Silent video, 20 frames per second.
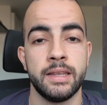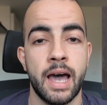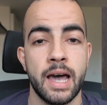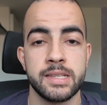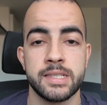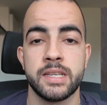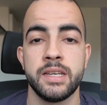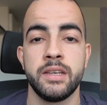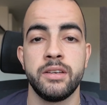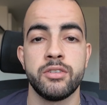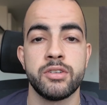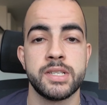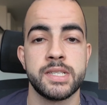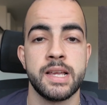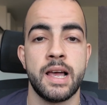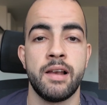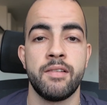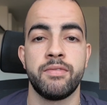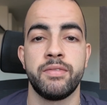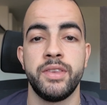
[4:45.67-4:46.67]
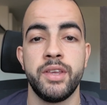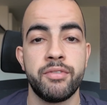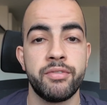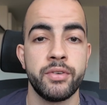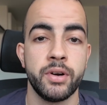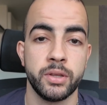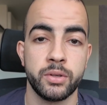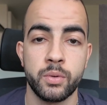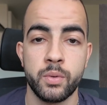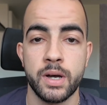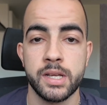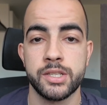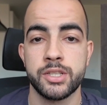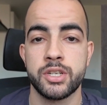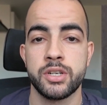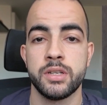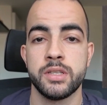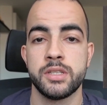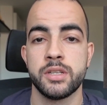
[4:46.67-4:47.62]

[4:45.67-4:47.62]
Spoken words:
asking yourself different questions